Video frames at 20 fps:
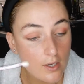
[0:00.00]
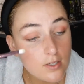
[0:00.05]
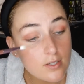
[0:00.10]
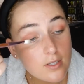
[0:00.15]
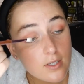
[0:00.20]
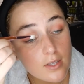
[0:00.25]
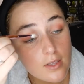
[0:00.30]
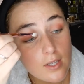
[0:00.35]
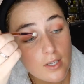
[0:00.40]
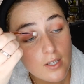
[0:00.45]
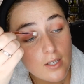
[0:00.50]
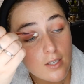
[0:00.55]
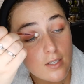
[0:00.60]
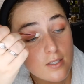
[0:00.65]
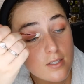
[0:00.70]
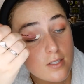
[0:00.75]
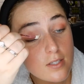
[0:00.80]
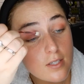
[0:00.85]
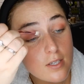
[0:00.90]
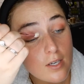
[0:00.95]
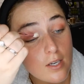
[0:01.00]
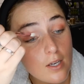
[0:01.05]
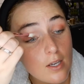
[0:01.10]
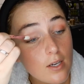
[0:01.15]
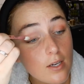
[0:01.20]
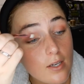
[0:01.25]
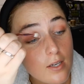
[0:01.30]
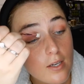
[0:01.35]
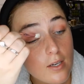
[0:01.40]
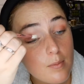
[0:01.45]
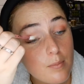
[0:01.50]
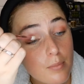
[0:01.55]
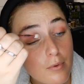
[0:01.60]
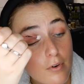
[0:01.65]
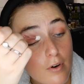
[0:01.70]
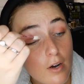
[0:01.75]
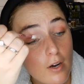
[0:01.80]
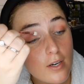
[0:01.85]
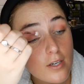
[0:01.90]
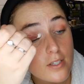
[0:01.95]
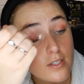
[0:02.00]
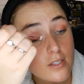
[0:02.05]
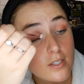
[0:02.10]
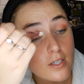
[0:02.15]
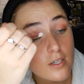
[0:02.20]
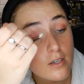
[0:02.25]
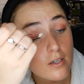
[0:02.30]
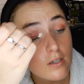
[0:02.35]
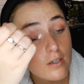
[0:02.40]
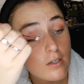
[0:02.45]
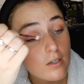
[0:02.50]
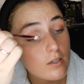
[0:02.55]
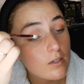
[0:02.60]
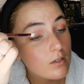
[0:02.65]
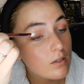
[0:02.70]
So I think it's slightly brighter